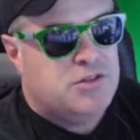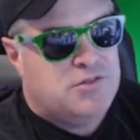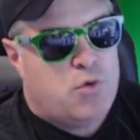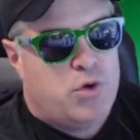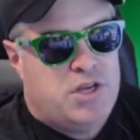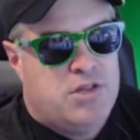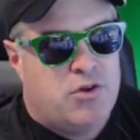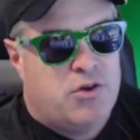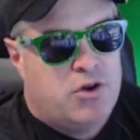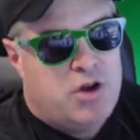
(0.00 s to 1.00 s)
for
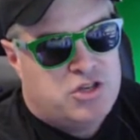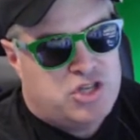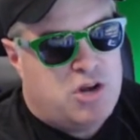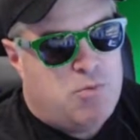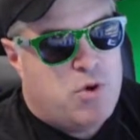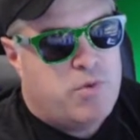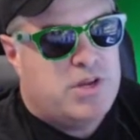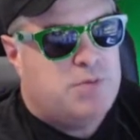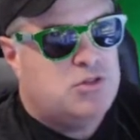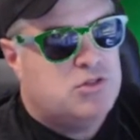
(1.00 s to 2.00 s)
either channel point
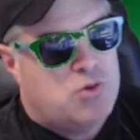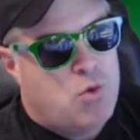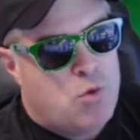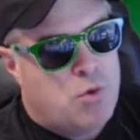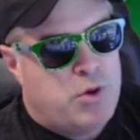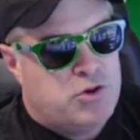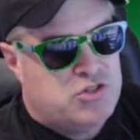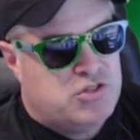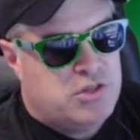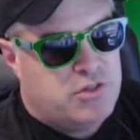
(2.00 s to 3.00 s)
redemptions or
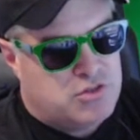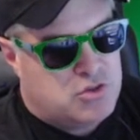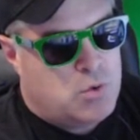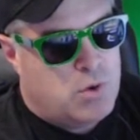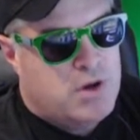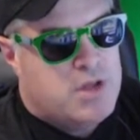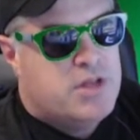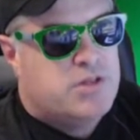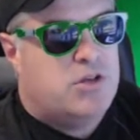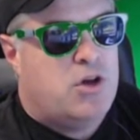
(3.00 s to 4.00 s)
purchasing in the store.
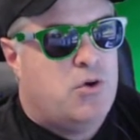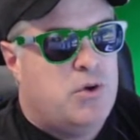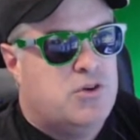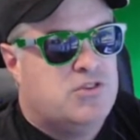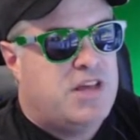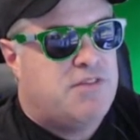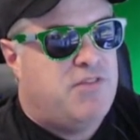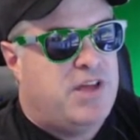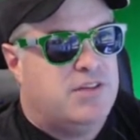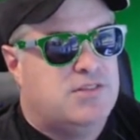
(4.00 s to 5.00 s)
So here's that
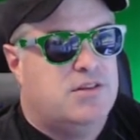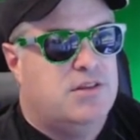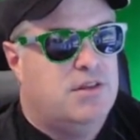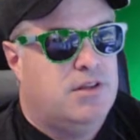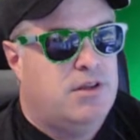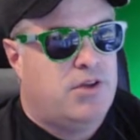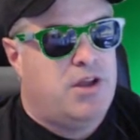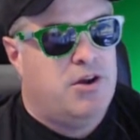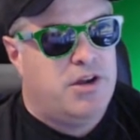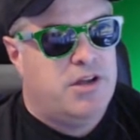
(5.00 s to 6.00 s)
effect. Okay,
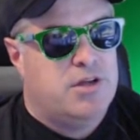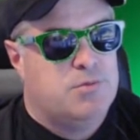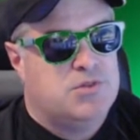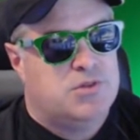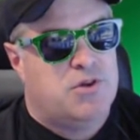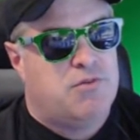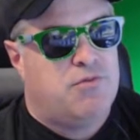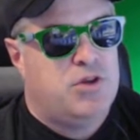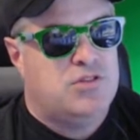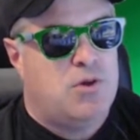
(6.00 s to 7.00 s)
here it comes. It's going to
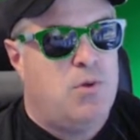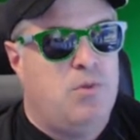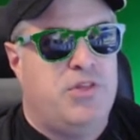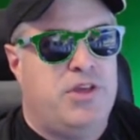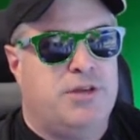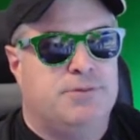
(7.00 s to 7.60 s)
freeze the whole thing.